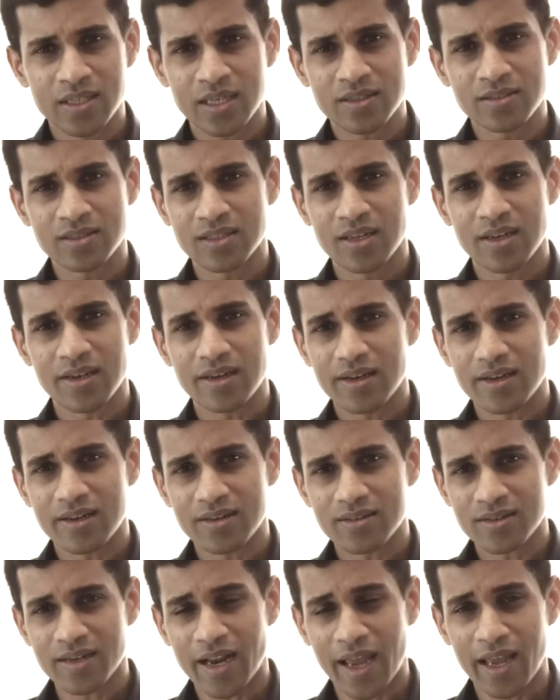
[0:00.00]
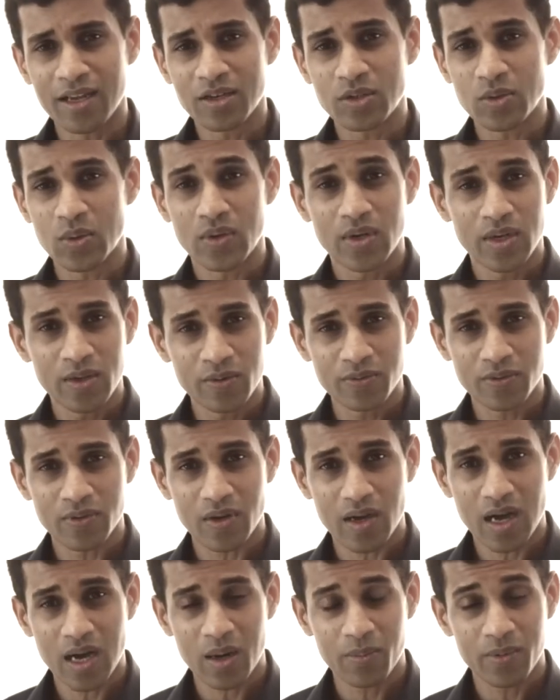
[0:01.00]
just trying to live
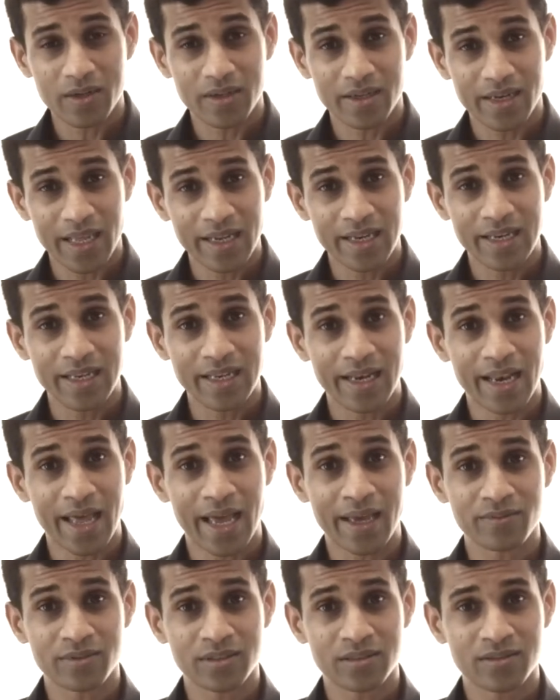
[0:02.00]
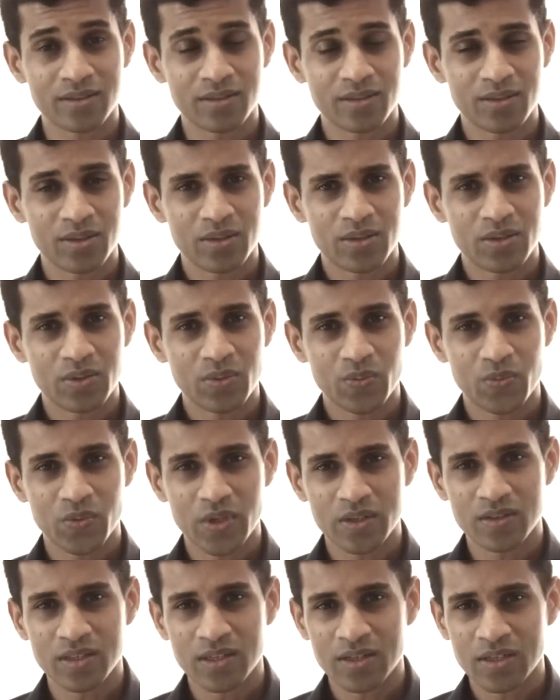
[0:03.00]
our daily lives
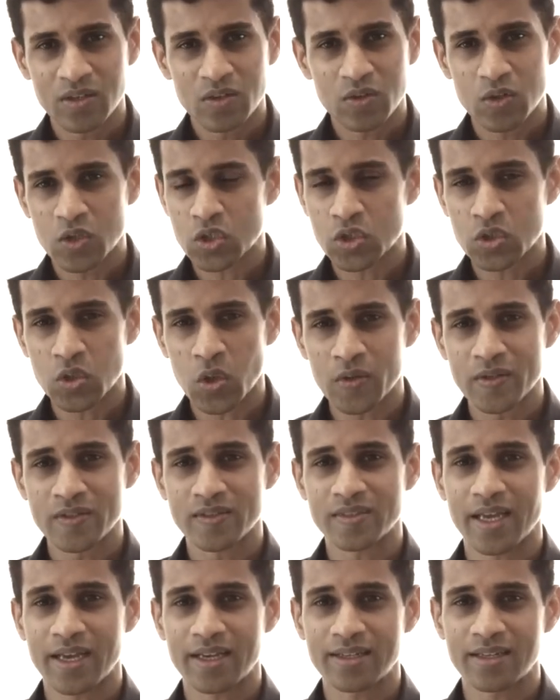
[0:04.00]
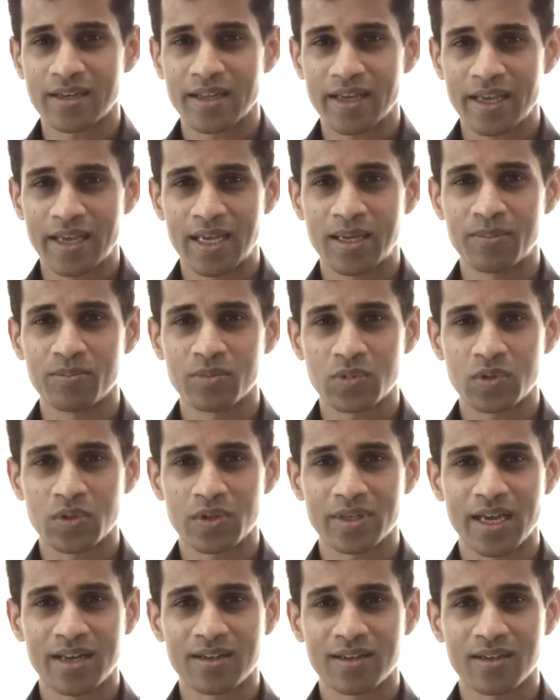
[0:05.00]
with the short sighted aim to
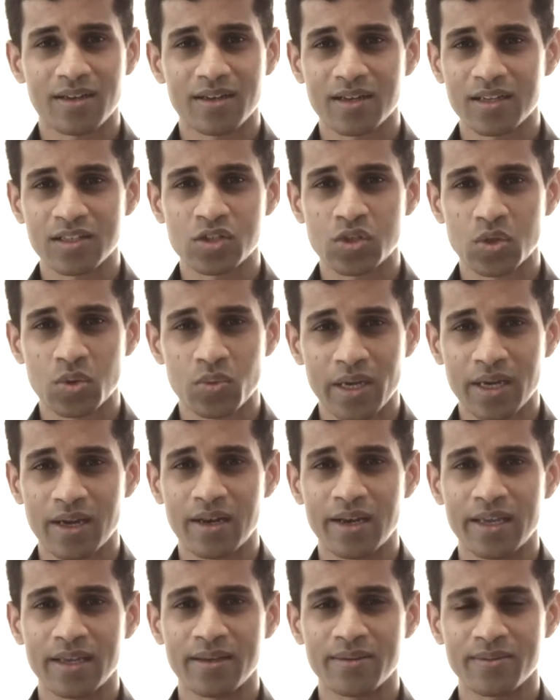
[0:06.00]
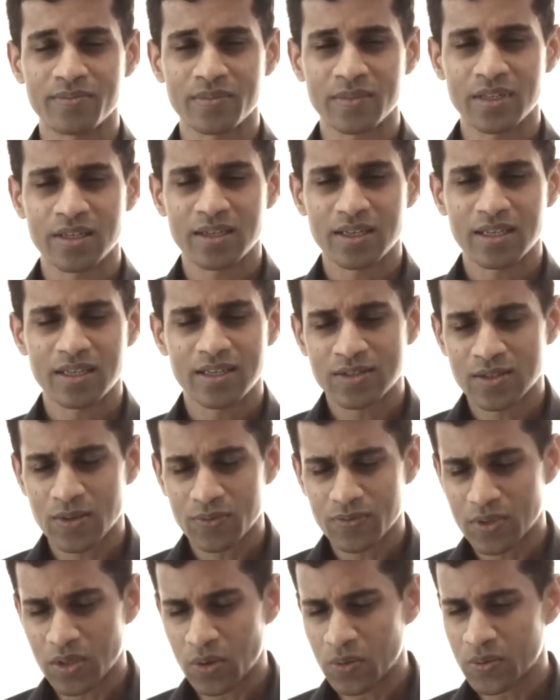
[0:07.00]
get rich quickly is
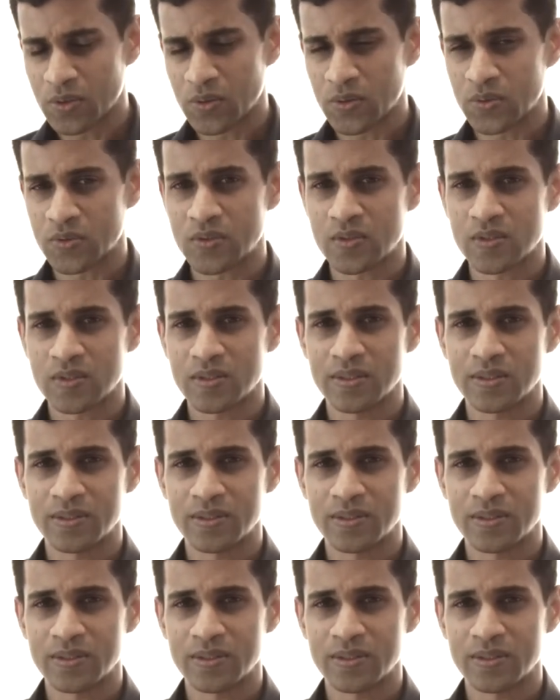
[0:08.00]
of no use.